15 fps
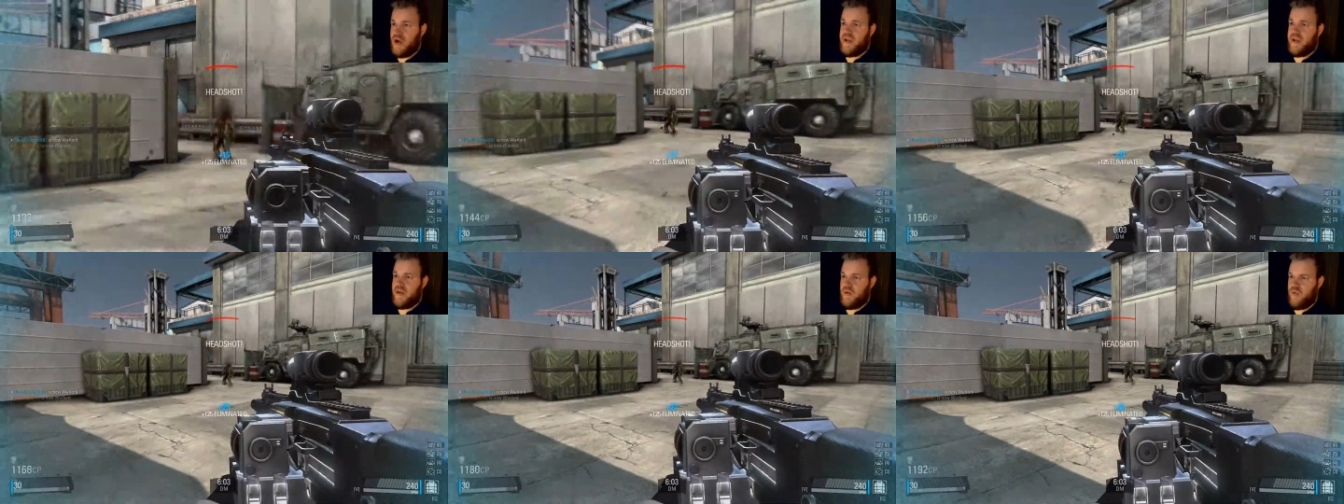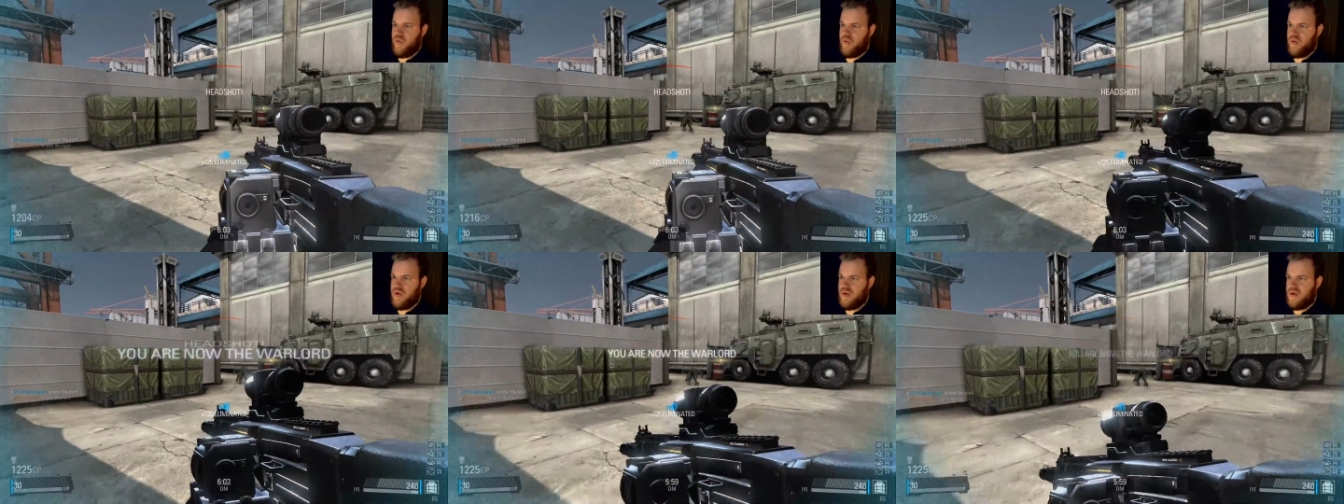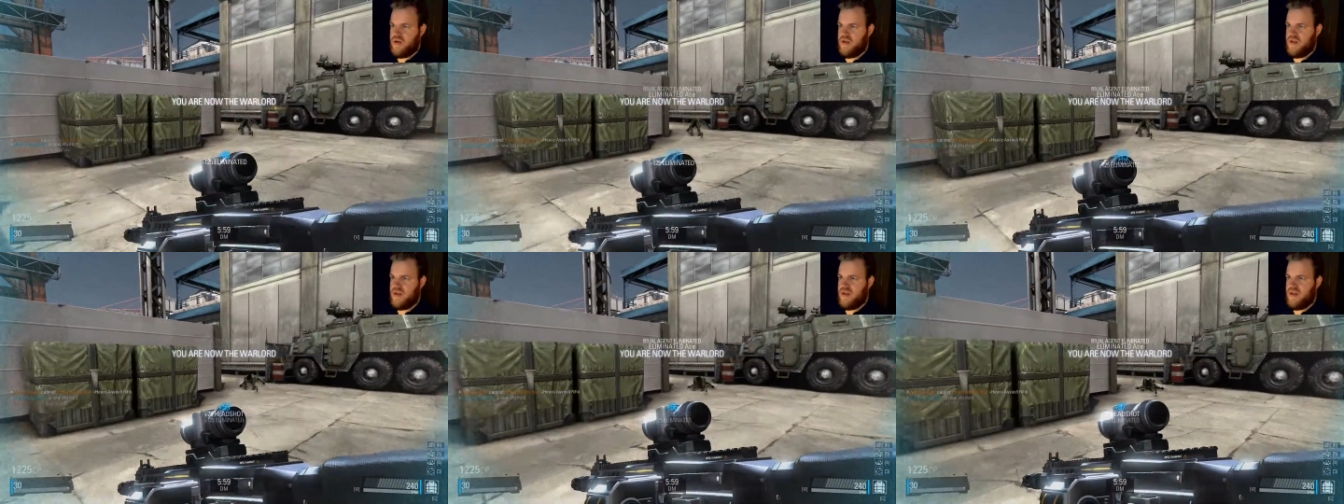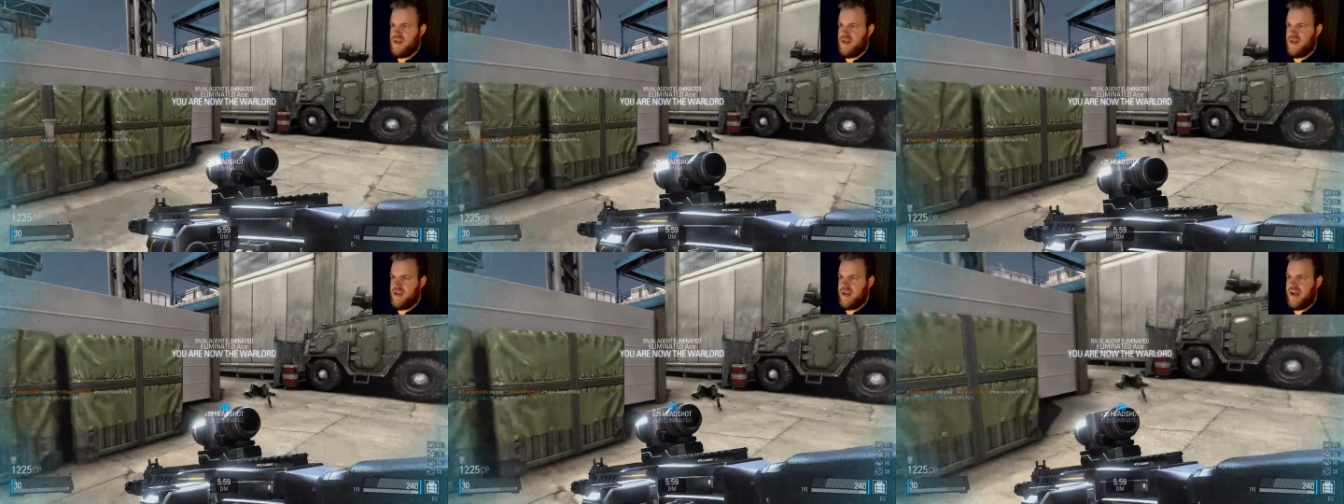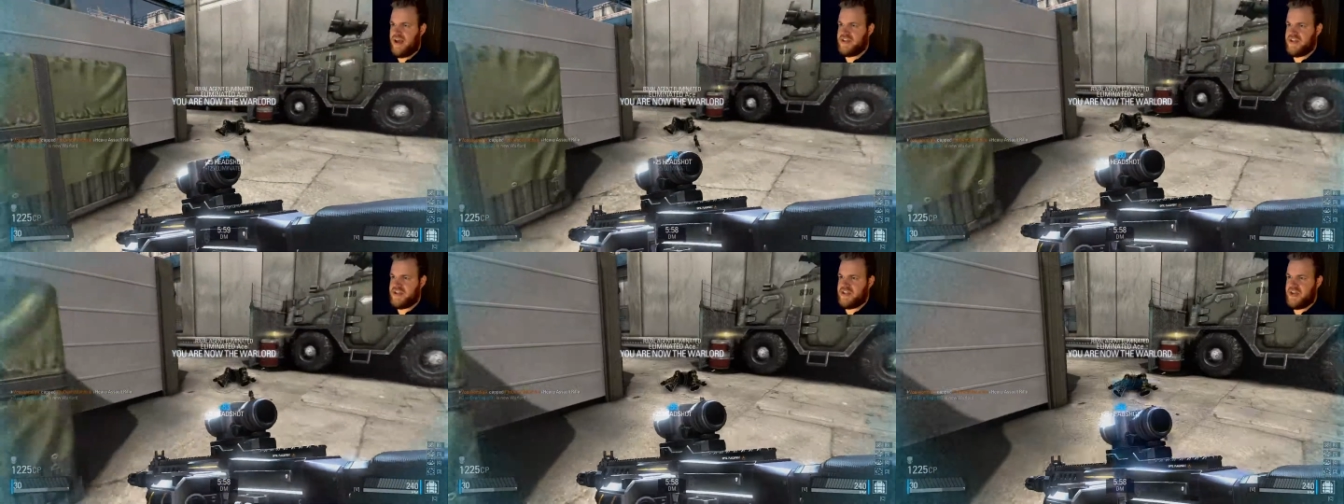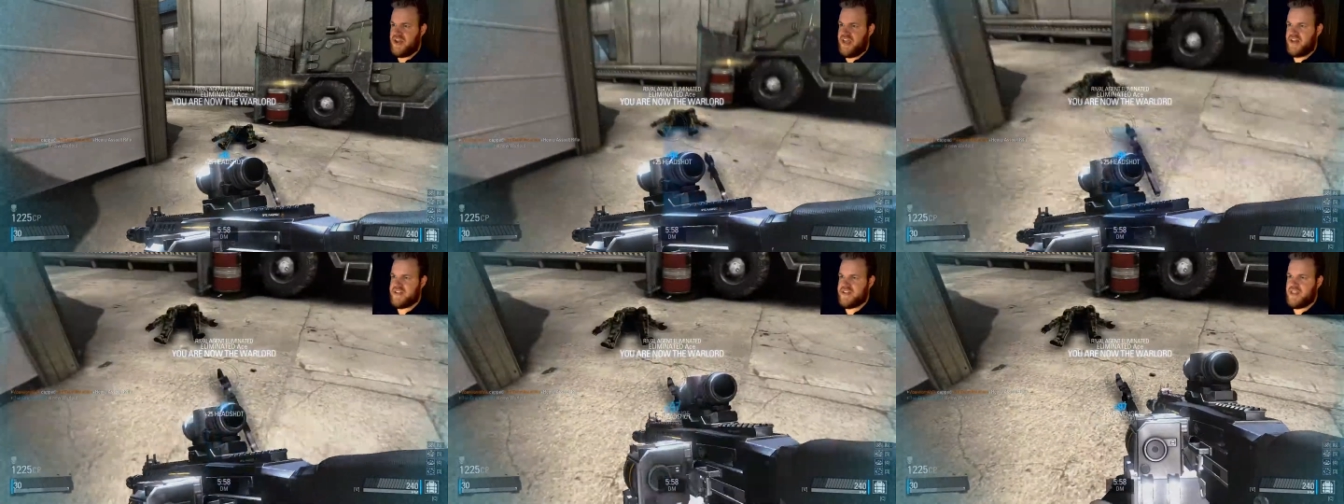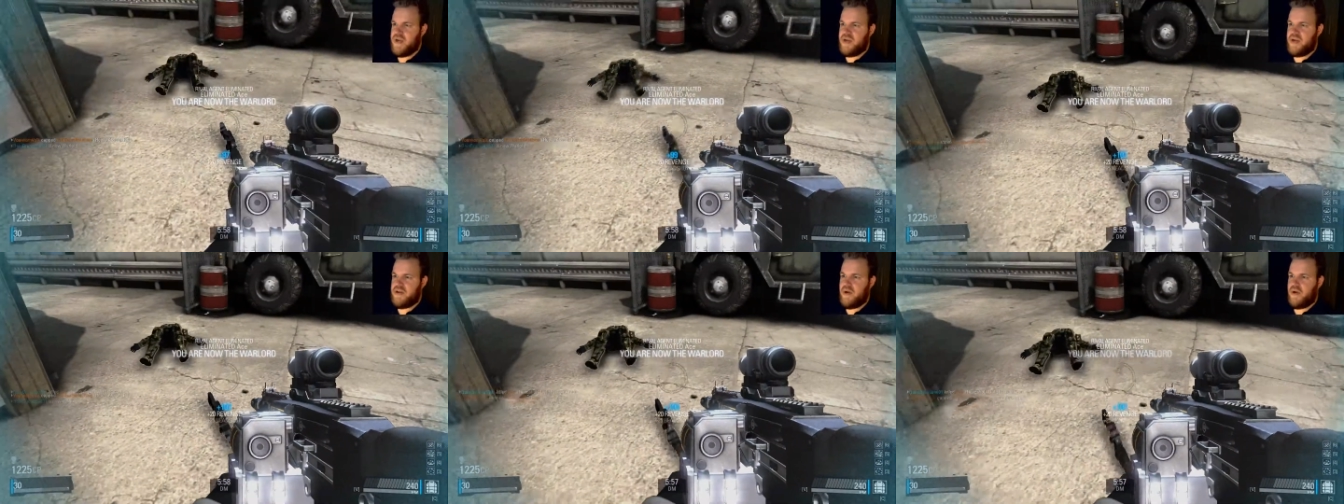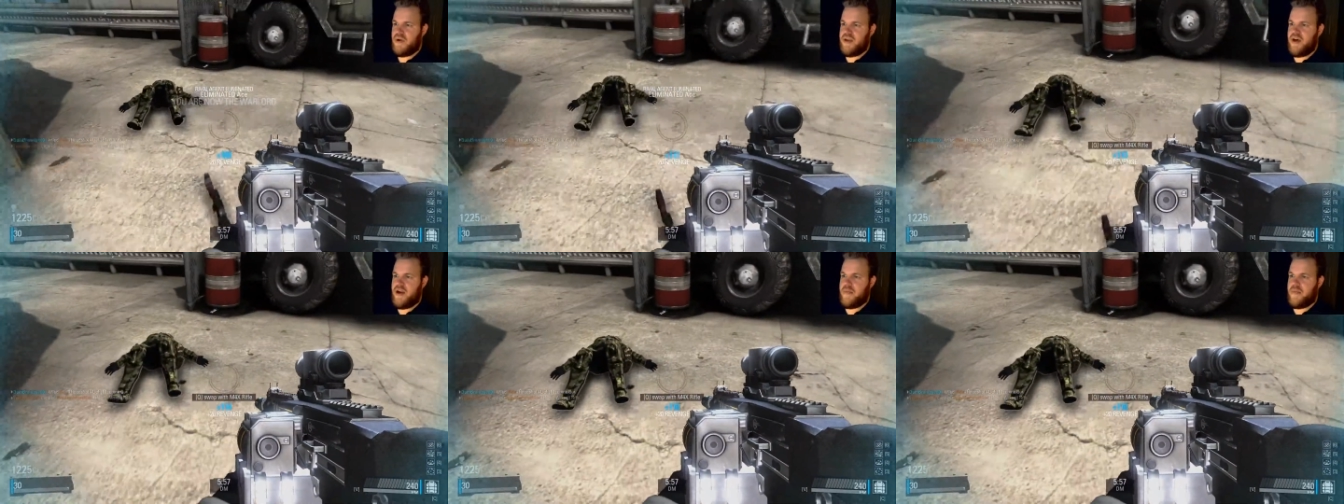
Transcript: good. Ooh. I just took out someone in gold